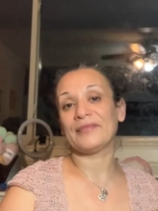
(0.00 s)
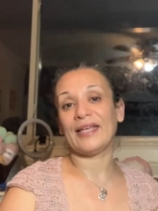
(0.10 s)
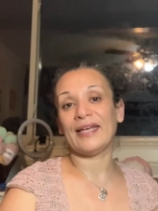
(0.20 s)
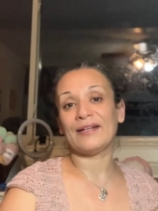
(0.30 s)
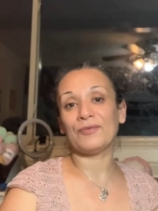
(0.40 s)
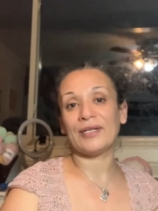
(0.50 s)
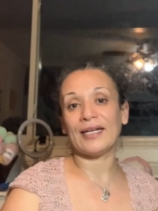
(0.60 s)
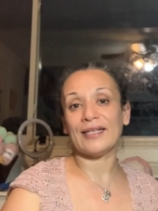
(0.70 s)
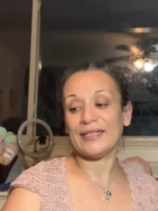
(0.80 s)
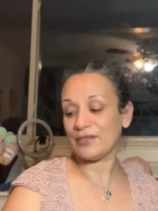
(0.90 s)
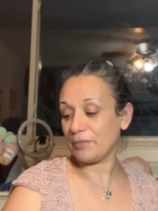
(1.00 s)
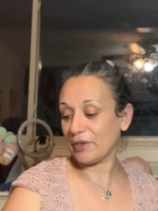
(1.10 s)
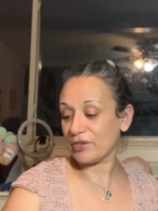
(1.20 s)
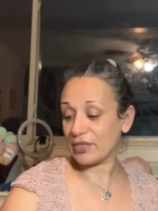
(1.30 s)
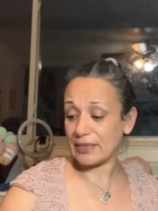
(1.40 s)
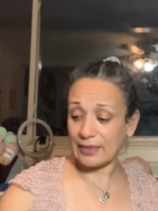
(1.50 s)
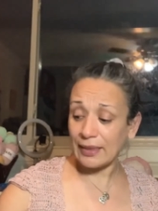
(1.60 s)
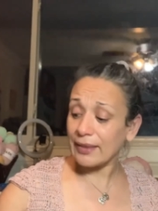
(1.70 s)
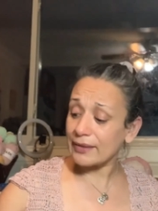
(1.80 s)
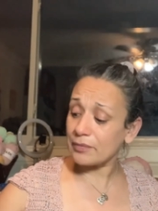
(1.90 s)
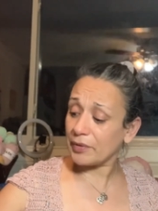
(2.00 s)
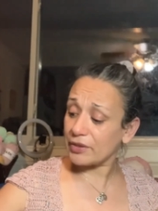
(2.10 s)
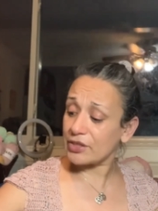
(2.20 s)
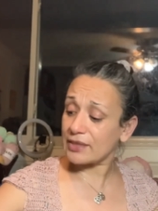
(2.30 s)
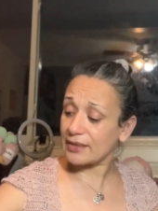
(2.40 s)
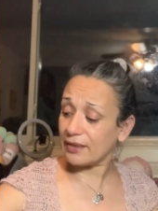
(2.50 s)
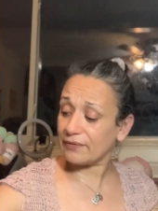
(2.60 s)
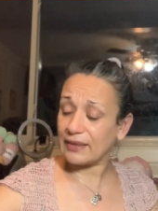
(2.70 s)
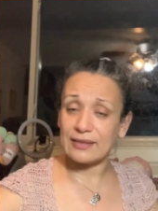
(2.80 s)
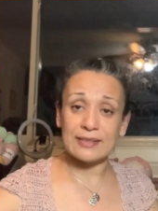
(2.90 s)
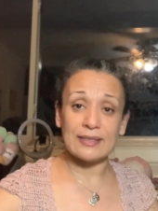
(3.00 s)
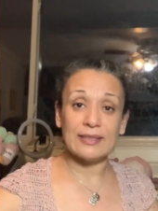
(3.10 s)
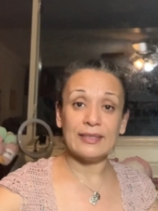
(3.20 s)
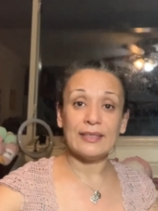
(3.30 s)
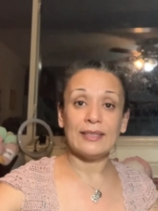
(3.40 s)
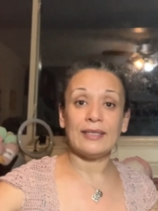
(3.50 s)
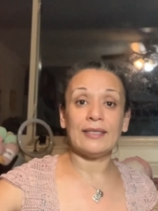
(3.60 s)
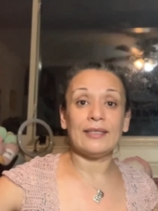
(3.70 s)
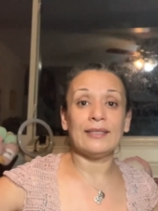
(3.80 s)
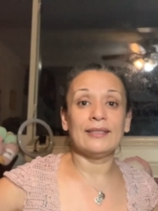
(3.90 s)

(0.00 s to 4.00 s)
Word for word: and what I like to purchase. And I like to purchase stuff that's uh,